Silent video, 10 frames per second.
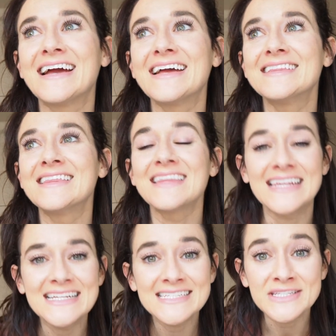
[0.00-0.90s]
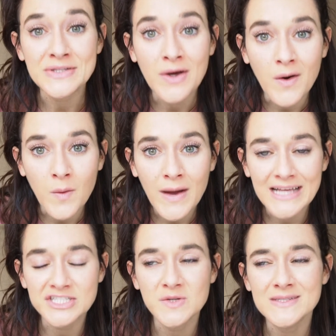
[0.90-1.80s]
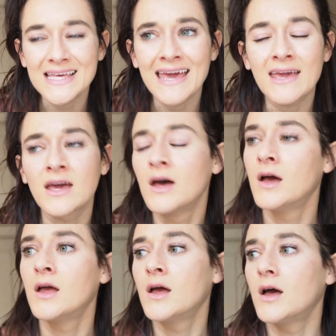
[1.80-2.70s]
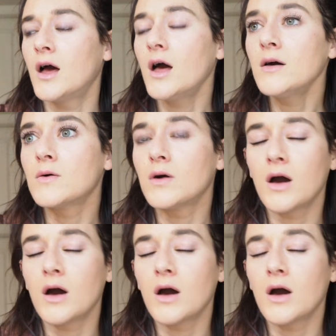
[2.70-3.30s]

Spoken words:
the lady doesn't know, and she was like, oh,